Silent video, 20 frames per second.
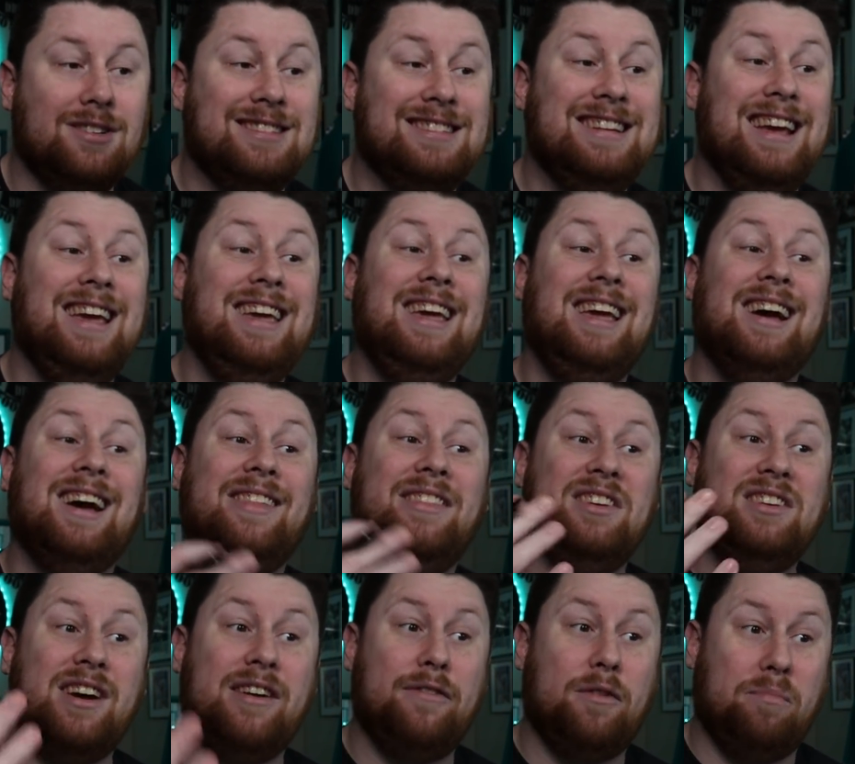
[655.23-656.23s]
taking on the
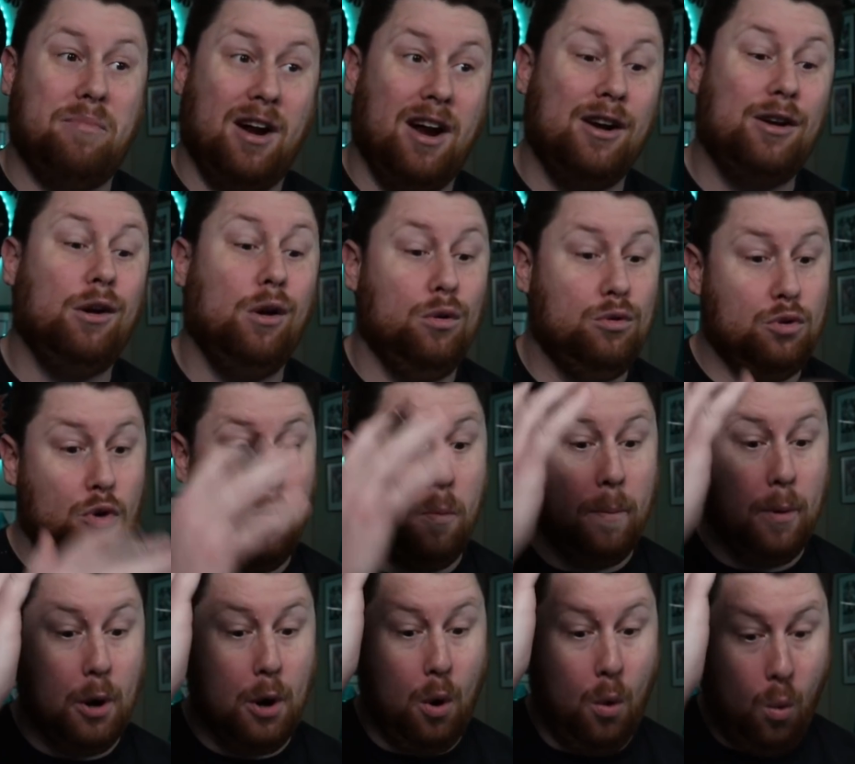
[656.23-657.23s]
Denver Broncos, who
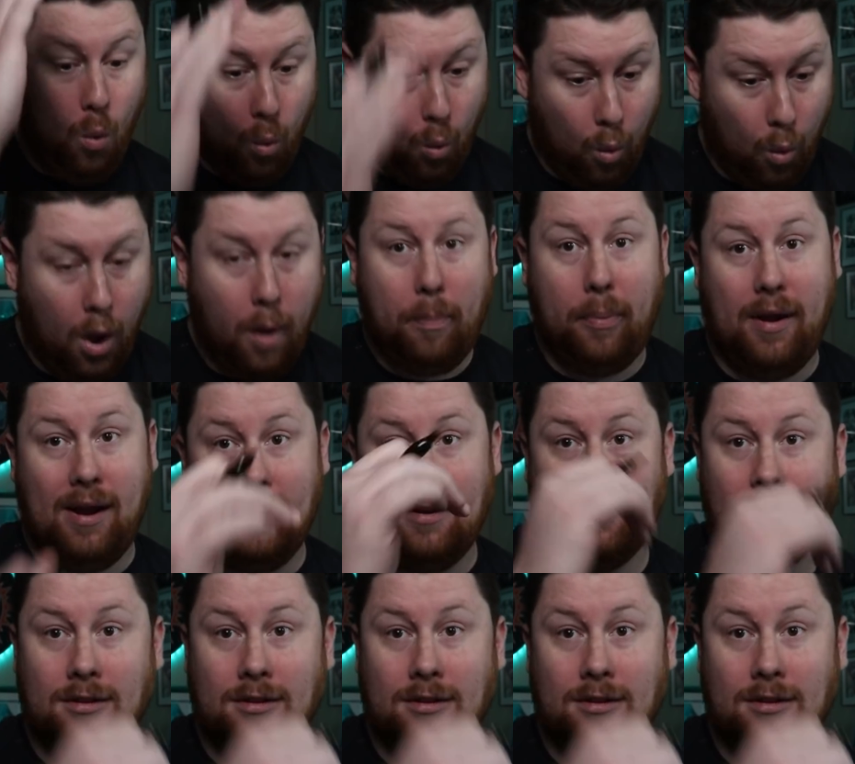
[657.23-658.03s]
put a whooping,